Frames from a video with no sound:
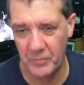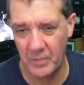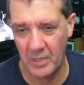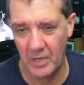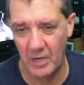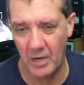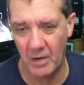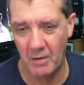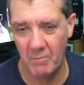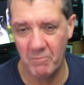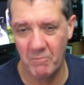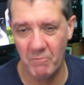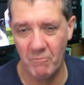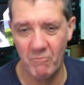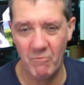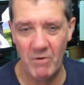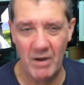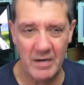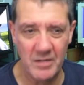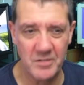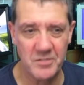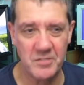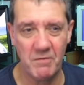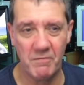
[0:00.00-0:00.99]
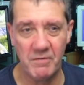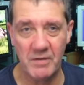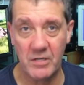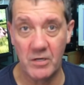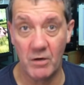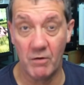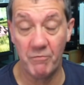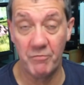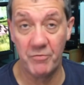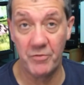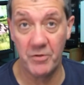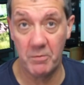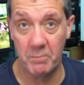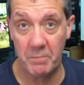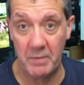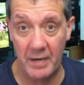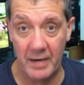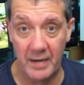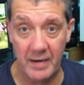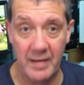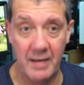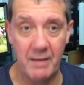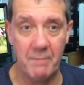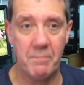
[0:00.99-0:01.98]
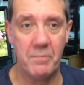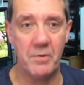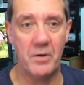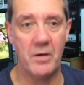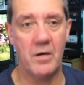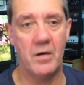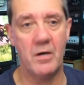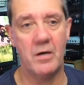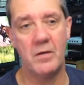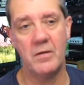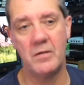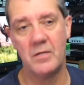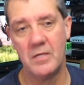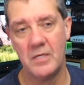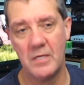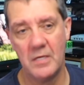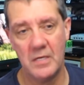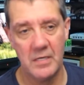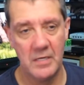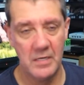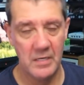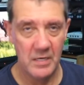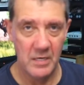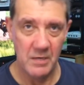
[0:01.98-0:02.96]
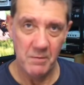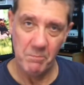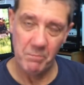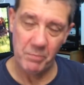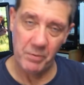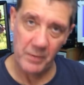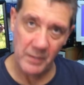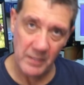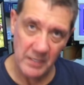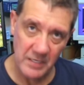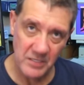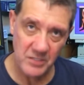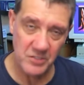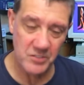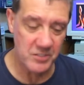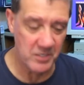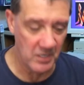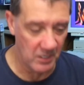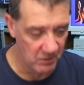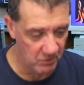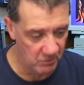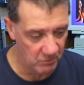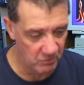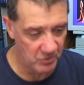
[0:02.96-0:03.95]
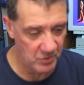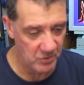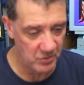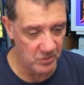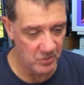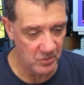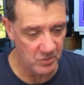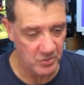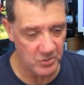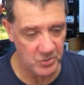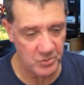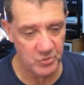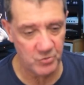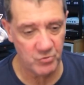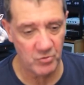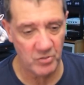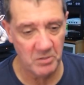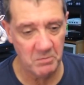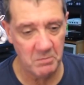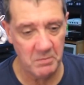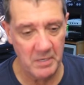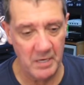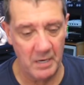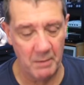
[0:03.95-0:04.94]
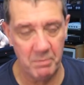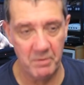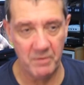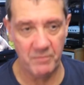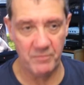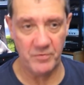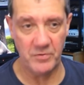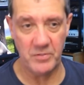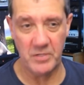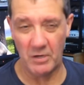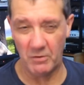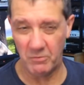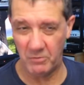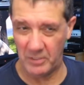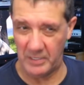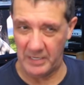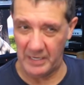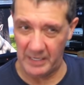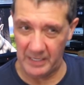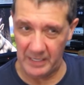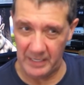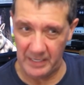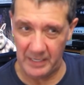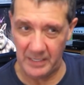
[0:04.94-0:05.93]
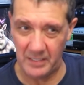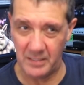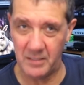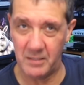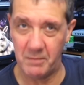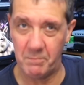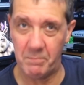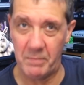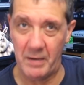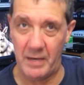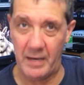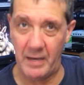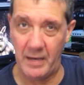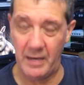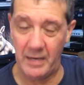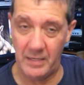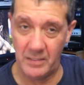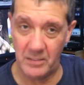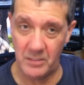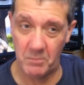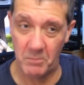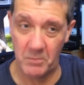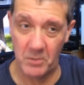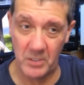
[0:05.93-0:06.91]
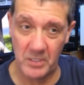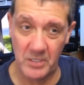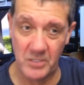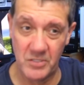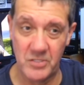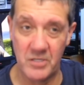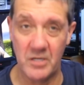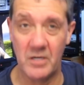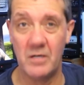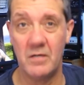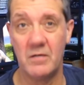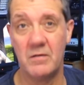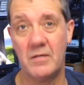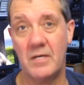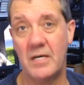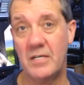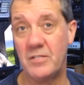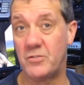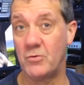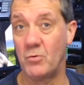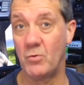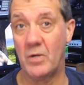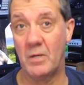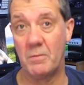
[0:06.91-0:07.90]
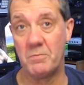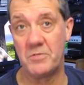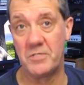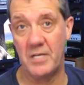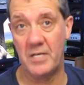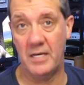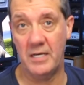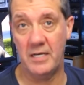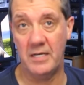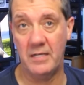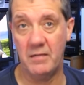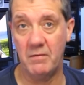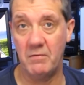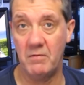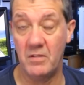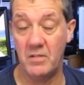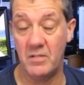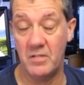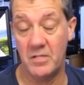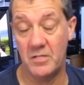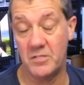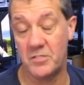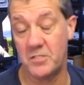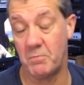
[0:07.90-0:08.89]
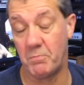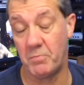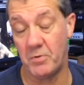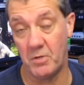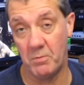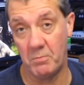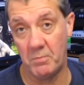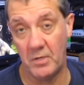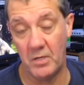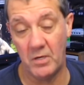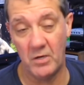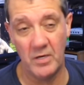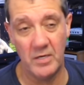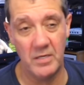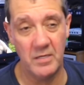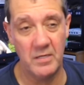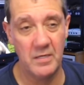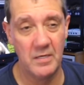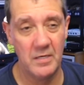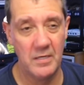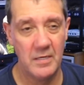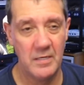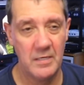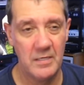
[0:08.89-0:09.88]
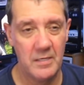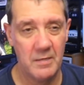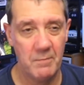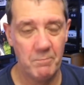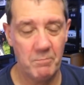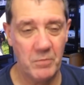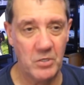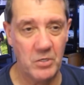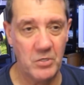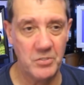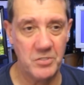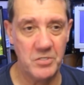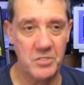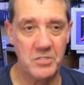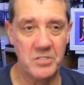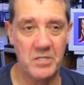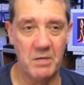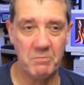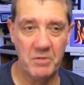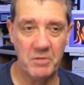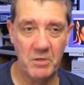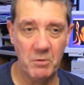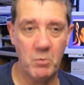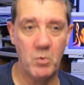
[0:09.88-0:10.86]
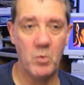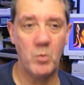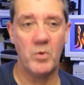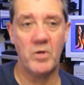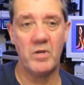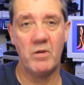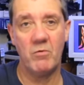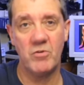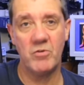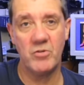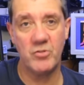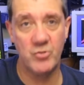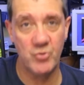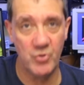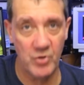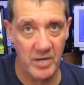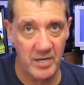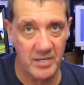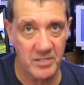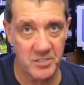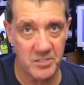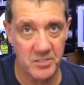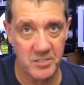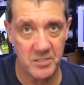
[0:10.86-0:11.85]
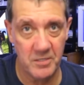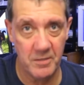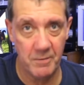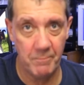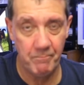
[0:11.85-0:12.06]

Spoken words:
I'm relatively confident about it, but please don't string me up if you don't get it in the monitor. That's all I'm saying. That's the bottom line, because it's something we want to address.